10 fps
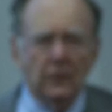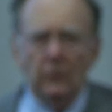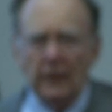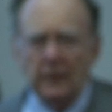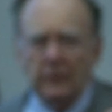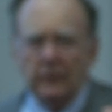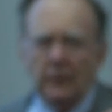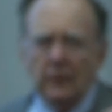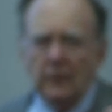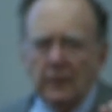
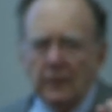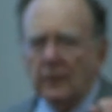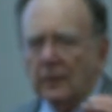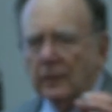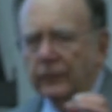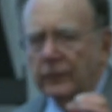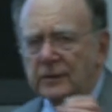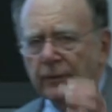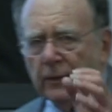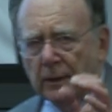Well,
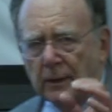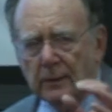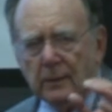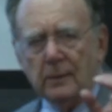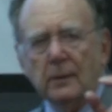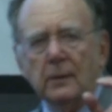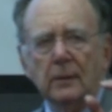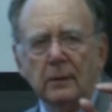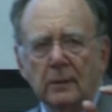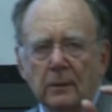first of all,
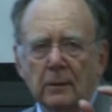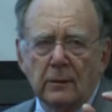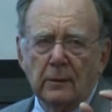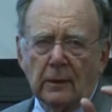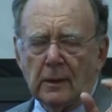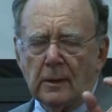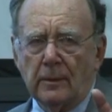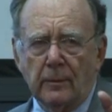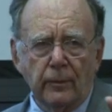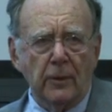the
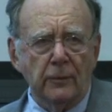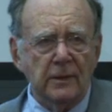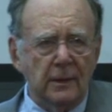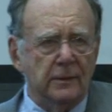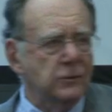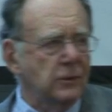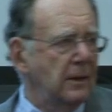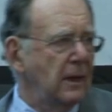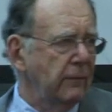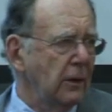proteins should
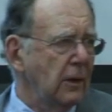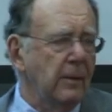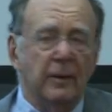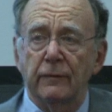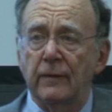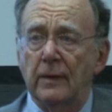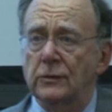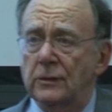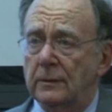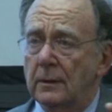have a common
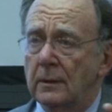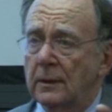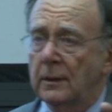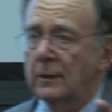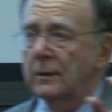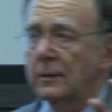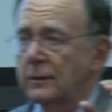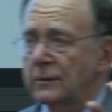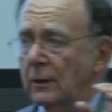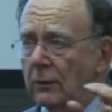function.
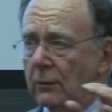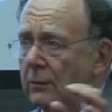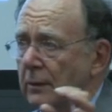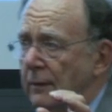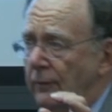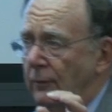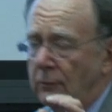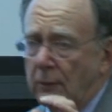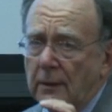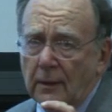So if you
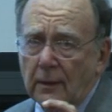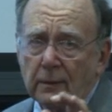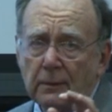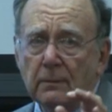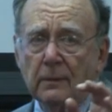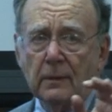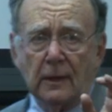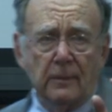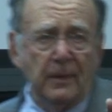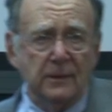look in a
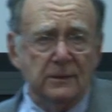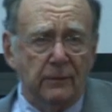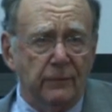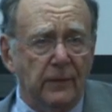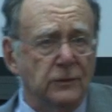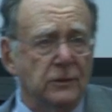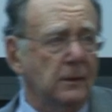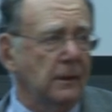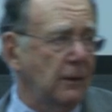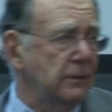database of
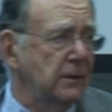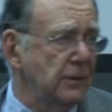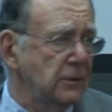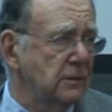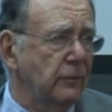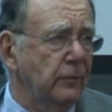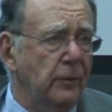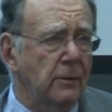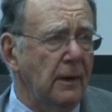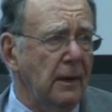functional annotations of
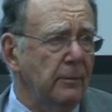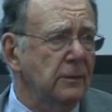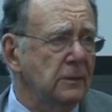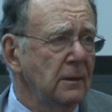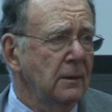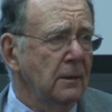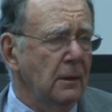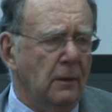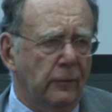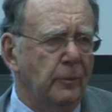programs,
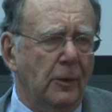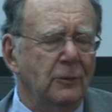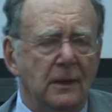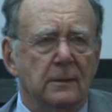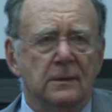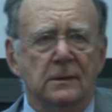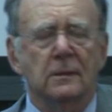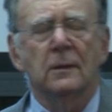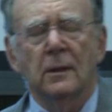of proteins,